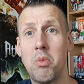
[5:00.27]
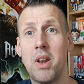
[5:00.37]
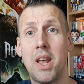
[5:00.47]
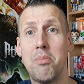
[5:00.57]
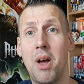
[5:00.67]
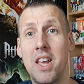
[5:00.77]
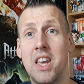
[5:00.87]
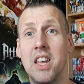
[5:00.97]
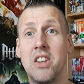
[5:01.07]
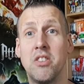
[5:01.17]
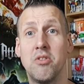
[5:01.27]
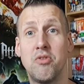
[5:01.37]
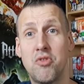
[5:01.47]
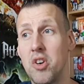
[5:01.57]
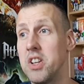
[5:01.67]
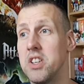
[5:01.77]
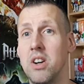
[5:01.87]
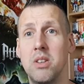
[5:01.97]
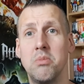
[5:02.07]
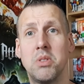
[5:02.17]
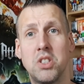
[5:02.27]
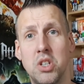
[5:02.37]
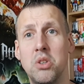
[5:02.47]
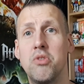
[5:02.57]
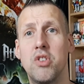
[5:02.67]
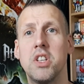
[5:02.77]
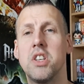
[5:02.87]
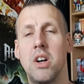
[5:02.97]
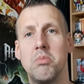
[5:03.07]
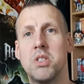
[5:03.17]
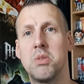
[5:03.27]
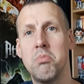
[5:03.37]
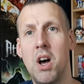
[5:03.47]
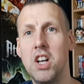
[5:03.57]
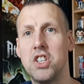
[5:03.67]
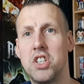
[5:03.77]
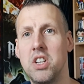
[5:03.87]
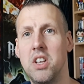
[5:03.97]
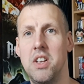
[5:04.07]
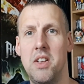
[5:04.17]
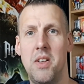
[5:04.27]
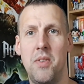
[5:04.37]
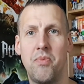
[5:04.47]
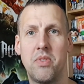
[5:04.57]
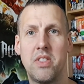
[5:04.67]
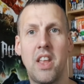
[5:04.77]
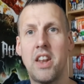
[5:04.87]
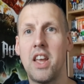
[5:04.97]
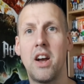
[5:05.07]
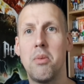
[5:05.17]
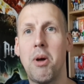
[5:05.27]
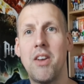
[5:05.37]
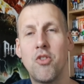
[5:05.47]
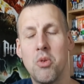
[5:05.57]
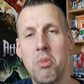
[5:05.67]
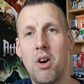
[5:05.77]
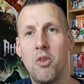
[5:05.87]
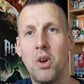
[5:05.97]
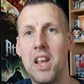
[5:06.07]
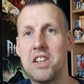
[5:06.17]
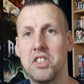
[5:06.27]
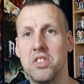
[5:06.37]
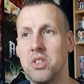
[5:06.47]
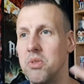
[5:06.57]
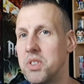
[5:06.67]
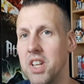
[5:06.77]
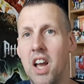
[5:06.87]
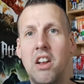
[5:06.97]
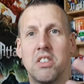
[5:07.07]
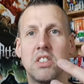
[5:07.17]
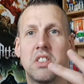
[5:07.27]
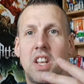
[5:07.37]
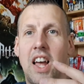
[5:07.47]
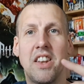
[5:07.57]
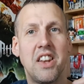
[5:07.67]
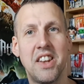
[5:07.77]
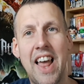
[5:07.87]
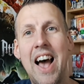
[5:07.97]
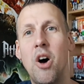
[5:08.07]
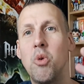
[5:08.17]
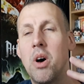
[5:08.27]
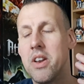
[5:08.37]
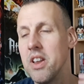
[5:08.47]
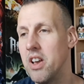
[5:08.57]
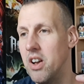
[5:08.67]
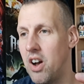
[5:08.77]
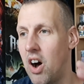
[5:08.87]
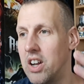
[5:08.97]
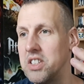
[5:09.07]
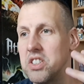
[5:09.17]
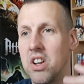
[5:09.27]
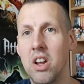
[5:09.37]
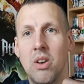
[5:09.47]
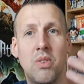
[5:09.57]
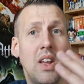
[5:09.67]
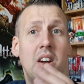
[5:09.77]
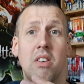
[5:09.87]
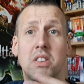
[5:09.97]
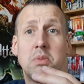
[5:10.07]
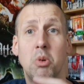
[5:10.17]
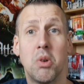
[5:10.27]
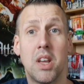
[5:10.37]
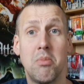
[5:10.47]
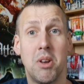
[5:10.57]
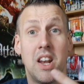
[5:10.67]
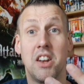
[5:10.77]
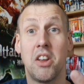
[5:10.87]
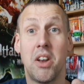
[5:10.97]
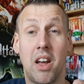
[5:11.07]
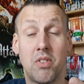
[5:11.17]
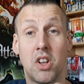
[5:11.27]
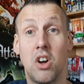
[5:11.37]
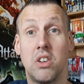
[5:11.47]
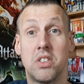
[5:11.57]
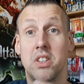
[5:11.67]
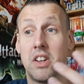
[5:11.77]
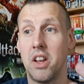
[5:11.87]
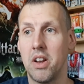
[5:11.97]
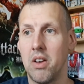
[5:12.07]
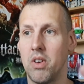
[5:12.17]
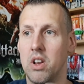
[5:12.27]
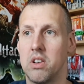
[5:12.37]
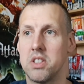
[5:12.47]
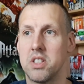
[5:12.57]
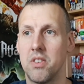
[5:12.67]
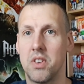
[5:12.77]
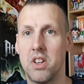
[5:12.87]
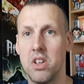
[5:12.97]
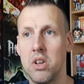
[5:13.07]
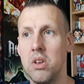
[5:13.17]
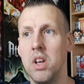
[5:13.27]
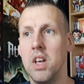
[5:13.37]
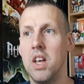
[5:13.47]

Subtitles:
when they're paying 3 times as much than they are paying for a Marvel Legends. Obviously, understanding now and hindsight of they are a smaller company, they don't have the costs, they don't have a lot of stuff to do.